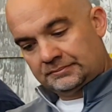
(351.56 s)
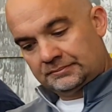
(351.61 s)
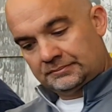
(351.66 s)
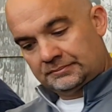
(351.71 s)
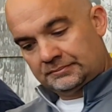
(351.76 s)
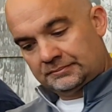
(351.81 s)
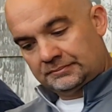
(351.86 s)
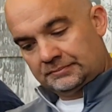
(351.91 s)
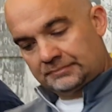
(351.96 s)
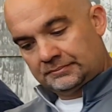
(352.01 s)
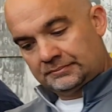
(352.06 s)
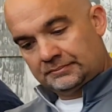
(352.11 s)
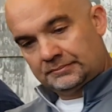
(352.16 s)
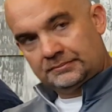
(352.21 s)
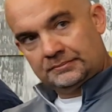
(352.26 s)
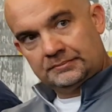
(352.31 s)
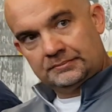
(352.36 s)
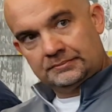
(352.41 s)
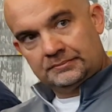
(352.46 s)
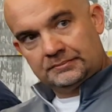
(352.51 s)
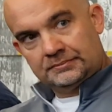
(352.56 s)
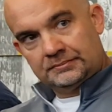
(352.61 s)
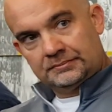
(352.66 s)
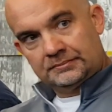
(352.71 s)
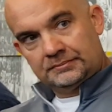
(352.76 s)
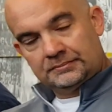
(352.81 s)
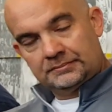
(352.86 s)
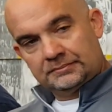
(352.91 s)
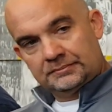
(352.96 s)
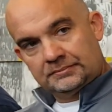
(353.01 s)

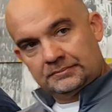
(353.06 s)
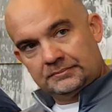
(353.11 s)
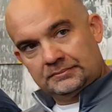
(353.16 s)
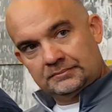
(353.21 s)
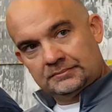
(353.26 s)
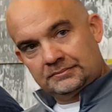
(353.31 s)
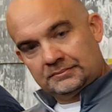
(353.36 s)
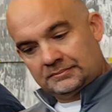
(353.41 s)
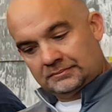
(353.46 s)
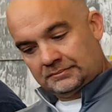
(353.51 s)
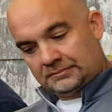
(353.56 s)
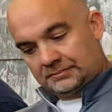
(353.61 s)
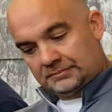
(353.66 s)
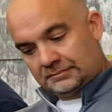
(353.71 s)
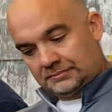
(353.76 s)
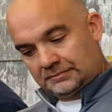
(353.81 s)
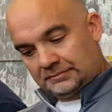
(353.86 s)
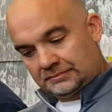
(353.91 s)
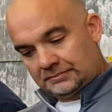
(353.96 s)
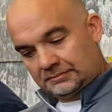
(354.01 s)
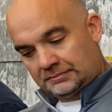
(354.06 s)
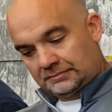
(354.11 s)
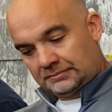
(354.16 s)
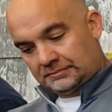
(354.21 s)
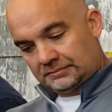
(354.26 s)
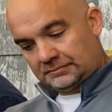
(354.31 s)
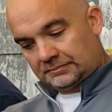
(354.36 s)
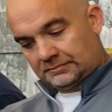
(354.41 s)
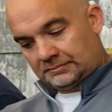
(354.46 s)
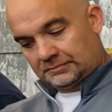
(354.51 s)

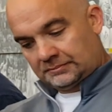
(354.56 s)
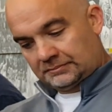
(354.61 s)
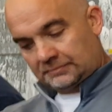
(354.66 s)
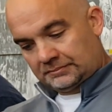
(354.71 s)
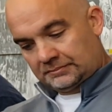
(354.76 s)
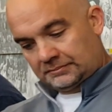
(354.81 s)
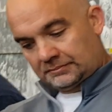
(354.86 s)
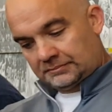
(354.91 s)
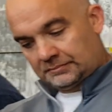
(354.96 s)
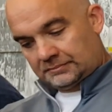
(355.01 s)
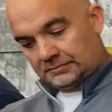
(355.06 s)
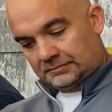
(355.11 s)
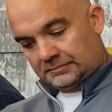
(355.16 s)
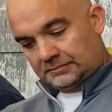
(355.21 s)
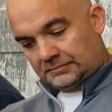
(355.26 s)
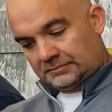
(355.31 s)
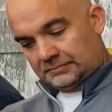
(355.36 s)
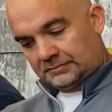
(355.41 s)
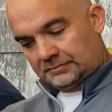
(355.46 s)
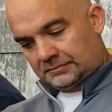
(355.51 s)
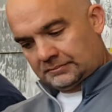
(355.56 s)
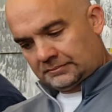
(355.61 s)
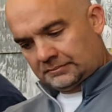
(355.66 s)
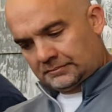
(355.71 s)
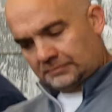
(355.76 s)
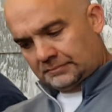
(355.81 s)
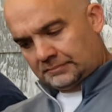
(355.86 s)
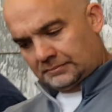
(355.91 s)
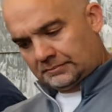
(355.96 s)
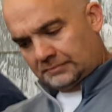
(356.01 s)

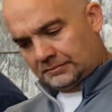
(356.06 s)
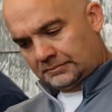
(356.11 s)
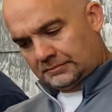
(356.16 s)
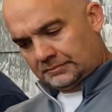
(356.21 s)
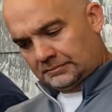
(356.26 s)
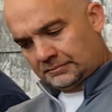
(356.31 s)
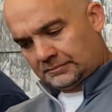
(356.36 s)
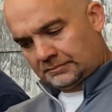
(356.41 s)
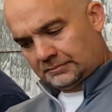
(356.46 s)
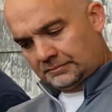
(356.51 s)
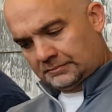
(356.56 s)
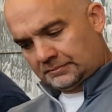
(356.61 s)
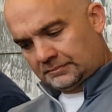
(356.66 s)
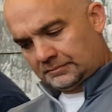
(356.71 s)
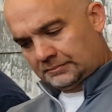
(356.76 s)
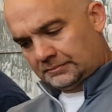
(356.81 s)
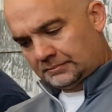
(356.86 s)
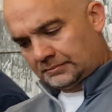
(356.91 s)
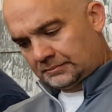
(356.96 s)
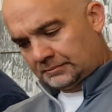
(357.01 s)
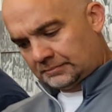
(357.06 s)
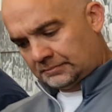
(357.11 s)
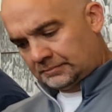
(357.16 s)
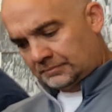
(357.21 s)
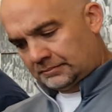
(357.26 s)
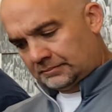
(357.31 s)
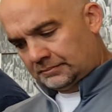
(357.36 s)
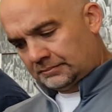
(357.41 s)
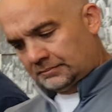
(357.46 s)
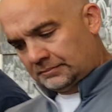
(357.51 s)

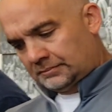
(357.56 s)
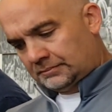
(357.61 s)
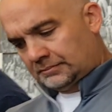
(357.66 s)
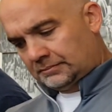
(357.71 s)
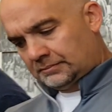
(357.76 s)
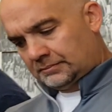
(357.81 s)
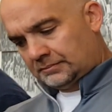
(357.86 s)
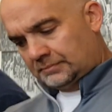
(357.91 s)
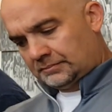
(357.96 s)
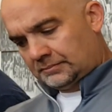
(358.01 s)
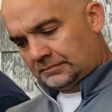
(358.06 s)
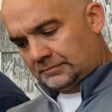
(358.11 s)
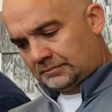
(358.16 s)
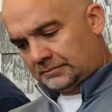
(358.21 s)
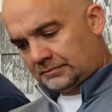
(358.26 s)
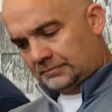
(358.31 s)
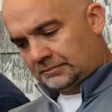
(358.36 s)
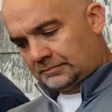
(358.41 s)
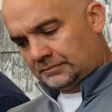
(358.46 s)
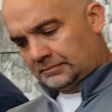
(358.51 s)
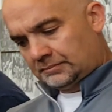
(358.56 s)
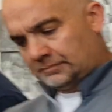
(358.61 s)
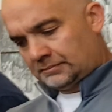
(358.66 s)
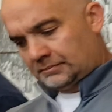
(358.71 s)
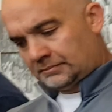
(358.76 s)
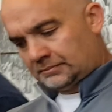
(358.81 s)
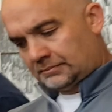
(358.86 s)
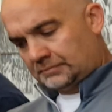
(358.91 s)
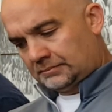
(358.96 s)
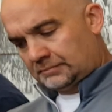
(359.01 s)

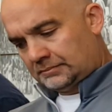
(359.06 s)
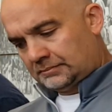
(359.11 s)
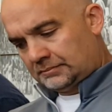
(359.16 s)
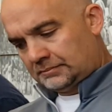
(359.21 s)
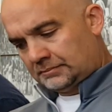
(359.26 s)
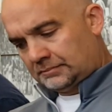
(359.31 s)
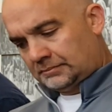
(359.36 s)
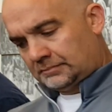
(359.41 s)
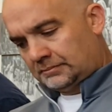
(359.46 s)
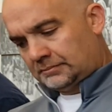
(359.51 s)
No words are spoken by the person on screen.